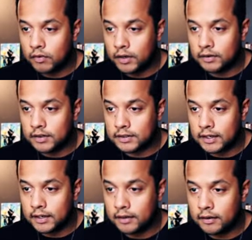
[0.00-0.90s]
right on the
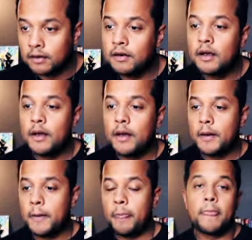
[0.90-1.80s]
side here.
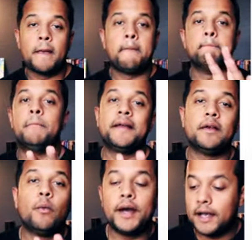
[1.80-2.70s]
By
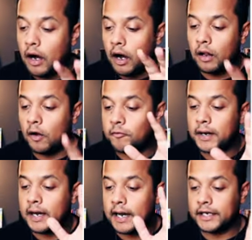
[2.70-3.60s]
the way, all of my